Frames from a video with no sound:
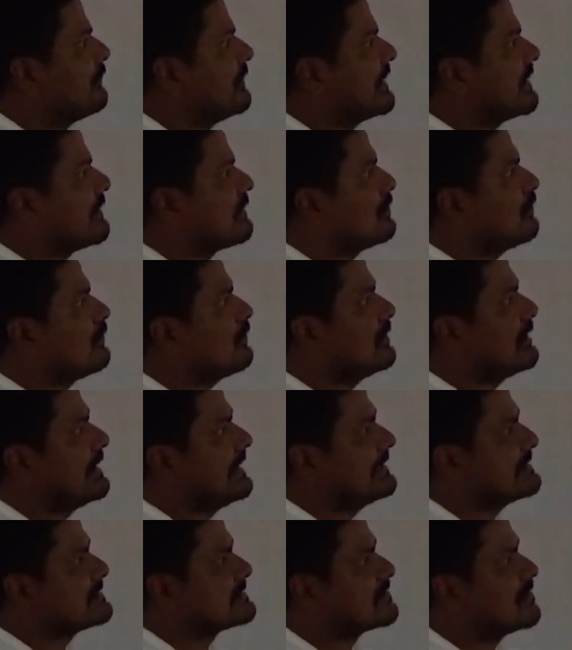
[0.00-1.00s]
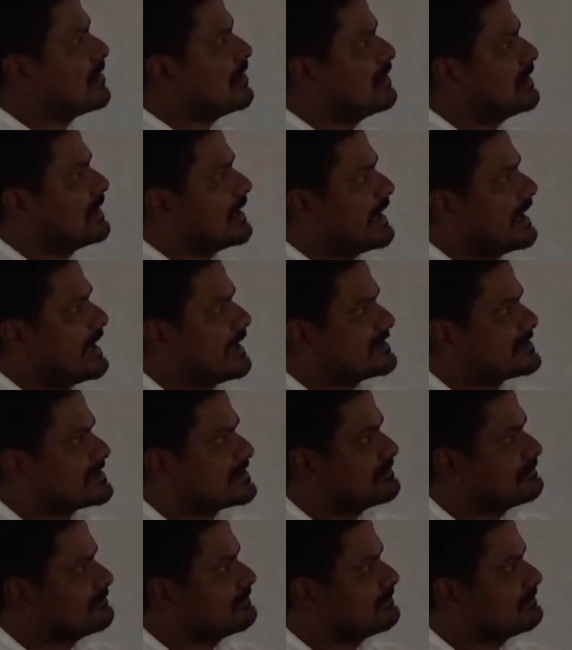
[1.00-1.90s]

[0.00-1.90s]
where rho is called as